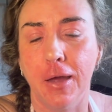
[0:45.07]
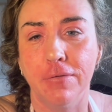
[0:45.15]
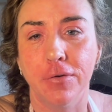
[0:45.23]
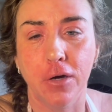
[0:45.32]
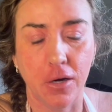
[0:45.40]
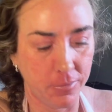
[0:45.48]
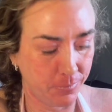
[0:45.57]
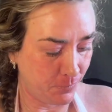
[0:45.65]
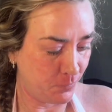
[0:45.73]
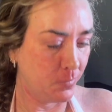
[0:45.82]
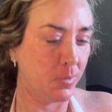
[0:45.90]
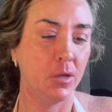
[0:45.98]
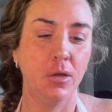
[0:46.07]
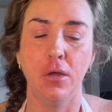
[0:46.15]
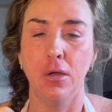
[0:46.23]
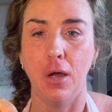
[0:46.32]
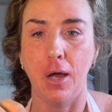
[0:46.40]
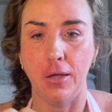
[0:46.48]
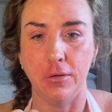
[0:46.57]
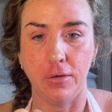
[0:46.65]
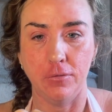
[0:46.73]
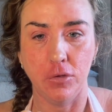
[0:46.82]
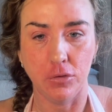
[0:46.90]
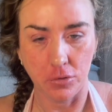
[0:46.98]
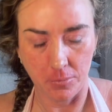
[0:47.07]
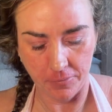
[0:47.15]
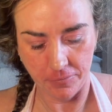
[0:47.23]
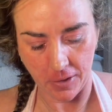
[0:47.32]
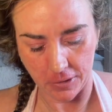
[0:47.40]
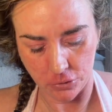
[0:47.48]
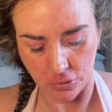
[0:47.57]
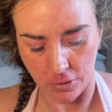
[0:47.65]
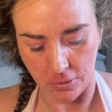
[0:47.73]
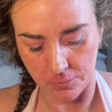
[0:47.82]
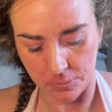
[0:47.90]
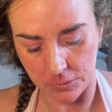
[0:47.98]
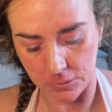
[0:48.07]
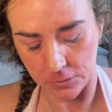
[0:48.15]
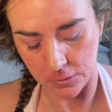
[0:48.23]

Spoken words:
I forgot. I love the Lumify drops.